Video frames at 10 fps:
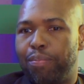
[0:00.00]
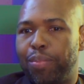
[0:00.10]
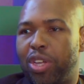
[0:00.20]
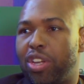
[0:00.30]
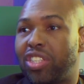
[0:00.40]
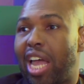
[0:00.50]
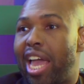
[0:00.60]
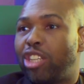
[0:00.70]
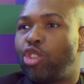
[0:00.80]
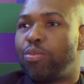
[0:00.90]
because I
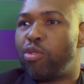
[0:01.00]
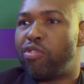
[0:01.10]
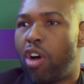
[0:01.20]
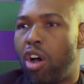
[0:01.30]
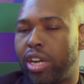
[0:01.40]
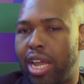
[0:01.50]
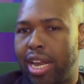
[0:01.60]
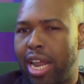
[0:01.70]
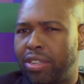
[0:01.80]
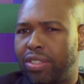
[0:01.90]
had to move on and
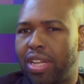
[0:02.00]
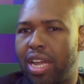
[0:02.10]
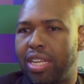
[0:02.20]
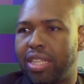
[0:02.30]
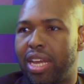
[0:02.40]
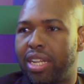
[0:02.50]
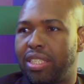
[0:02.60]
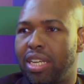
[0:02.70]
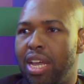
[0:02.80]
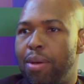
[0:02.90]
understanding that
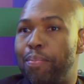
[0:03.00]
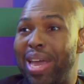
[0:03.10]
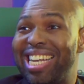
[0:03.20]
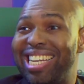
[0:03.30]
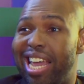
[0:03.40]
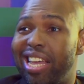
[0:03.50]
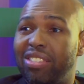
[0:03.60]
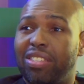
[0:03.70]
bad days